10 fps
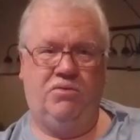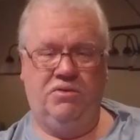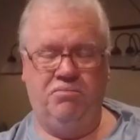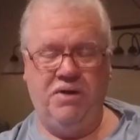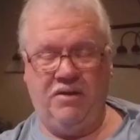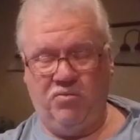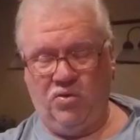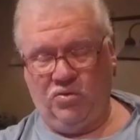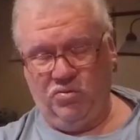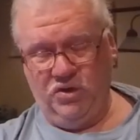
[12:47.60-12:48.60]
bait we're
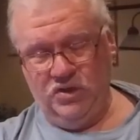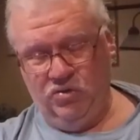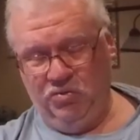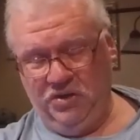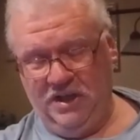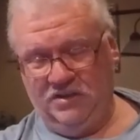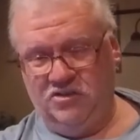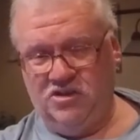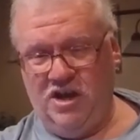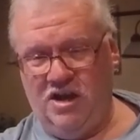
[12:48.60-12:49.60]
using at the
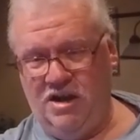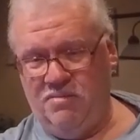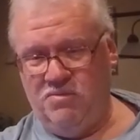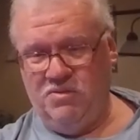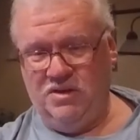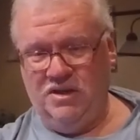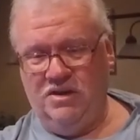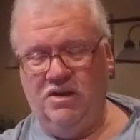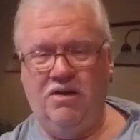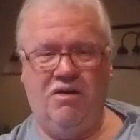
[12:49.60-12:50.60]
time in
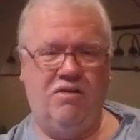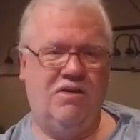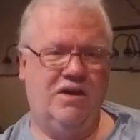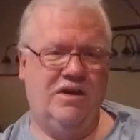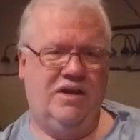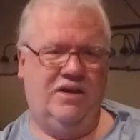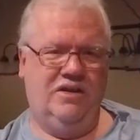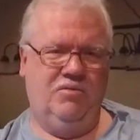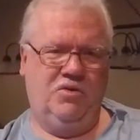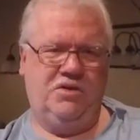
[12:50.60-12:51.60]
there, and then
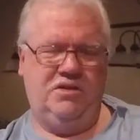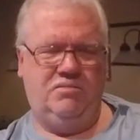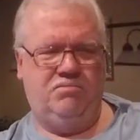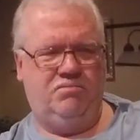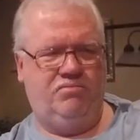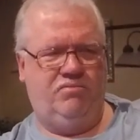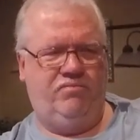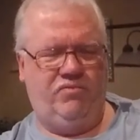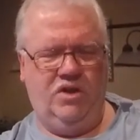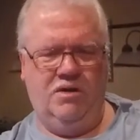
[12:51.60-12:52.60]
we'll keep
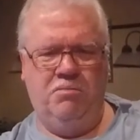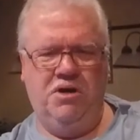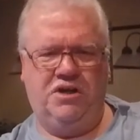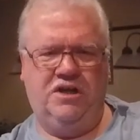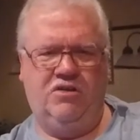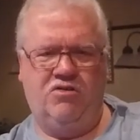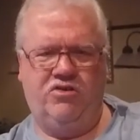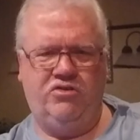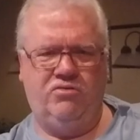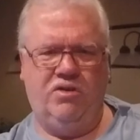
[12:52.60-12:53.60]
a bucket or
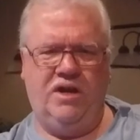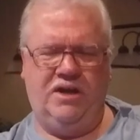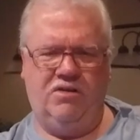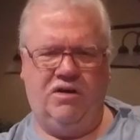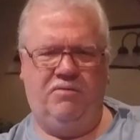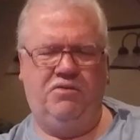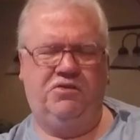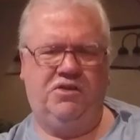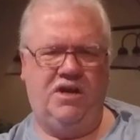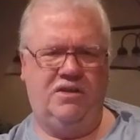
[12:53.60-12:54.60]
2 hanging off of the
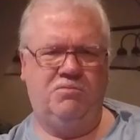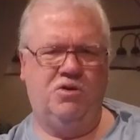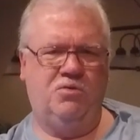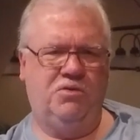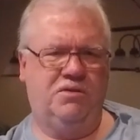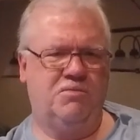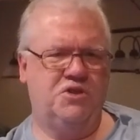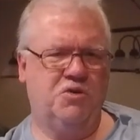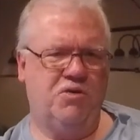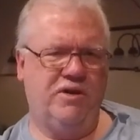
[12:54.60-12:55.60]
side of the boat with the
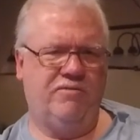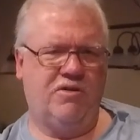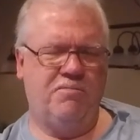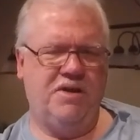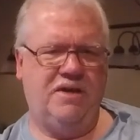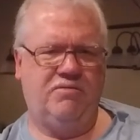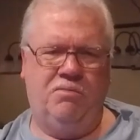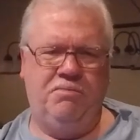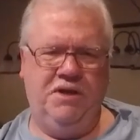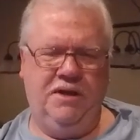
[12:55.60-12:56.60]
majority of our bait. Which,
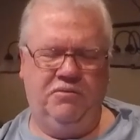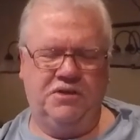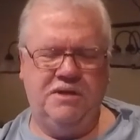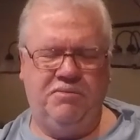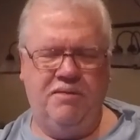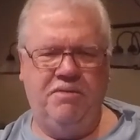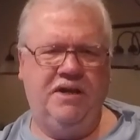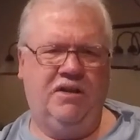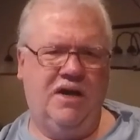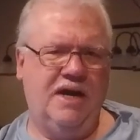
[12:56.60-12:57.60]
being able to keep that bait
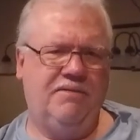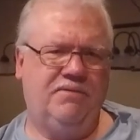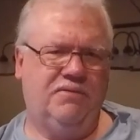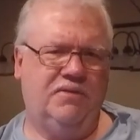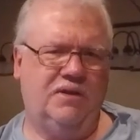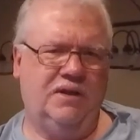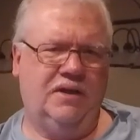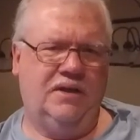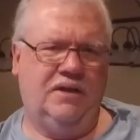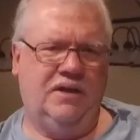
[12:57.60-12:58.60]
alive
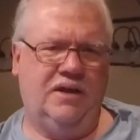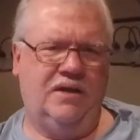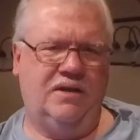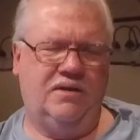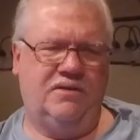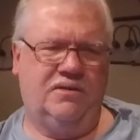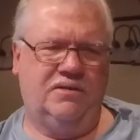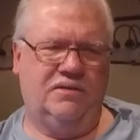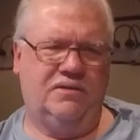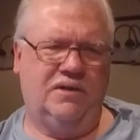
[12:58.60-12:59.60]
and
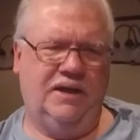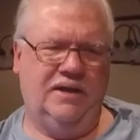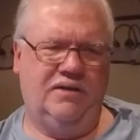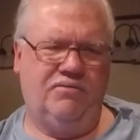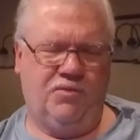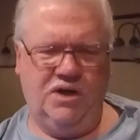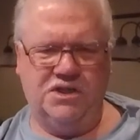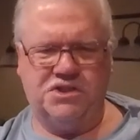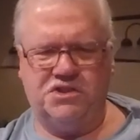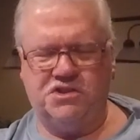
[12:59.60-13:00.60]

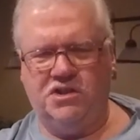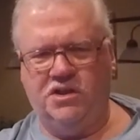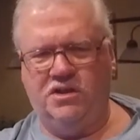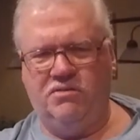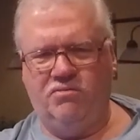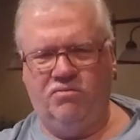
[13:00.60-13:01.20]
fresh and